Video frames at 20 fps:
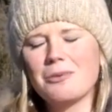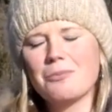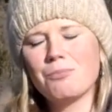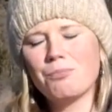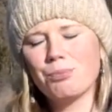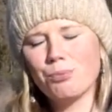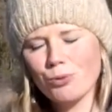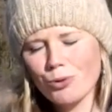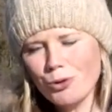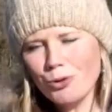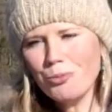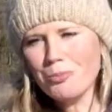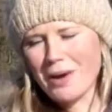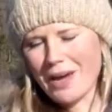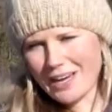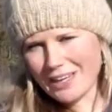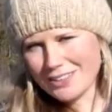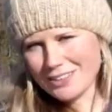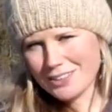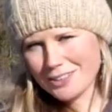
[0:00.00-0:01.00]

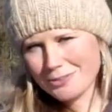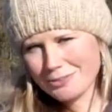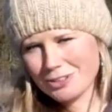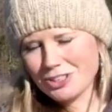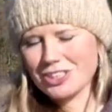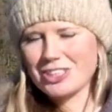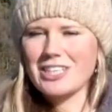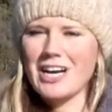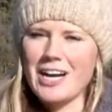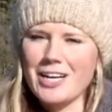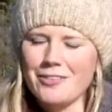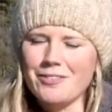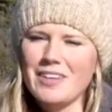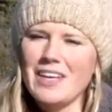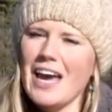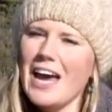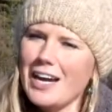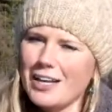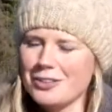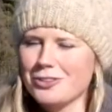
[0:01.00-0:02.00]
brumate, which is kind of
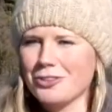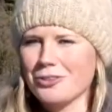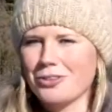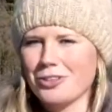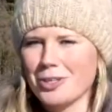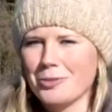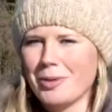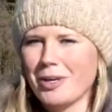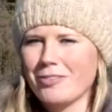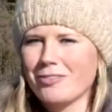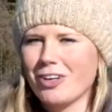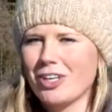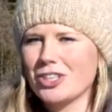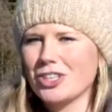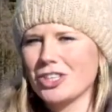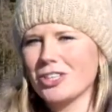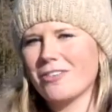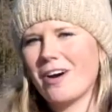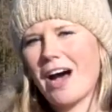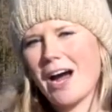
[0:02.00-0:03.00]
the ectothermic
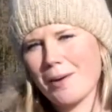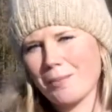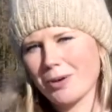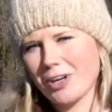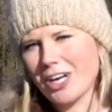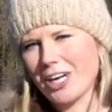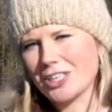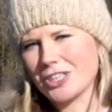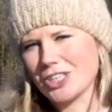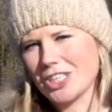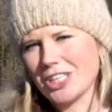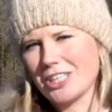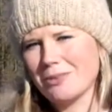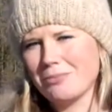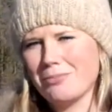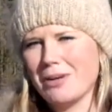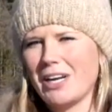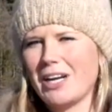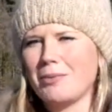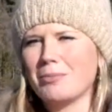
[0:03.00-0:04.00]
version of hibernation,
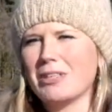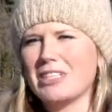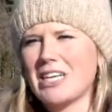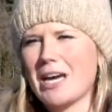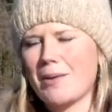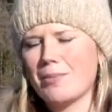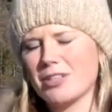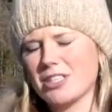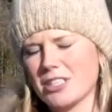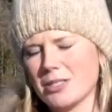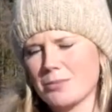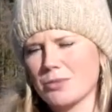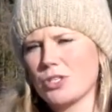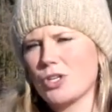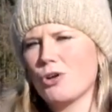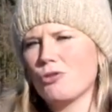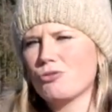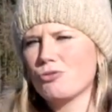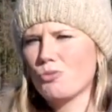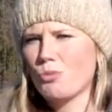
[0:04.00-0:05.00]
meaning metabolism
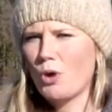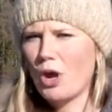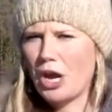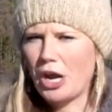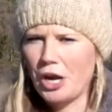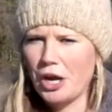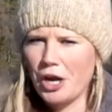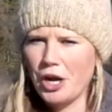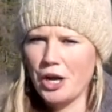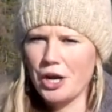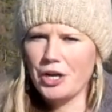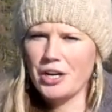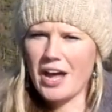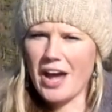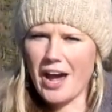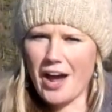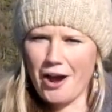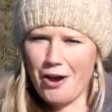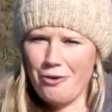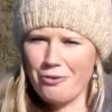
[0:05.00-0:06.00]
slows way
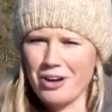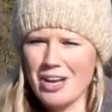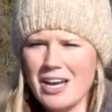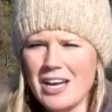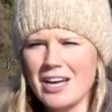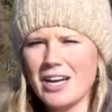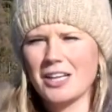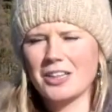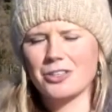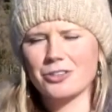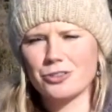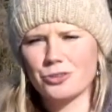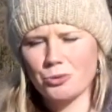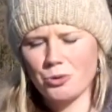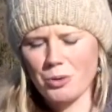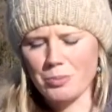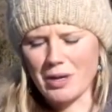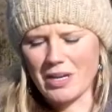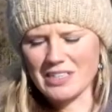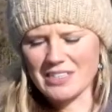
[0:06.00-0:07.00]
down and they're
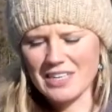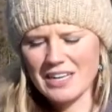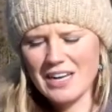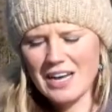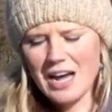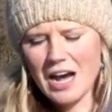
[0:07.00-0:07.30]
dormant.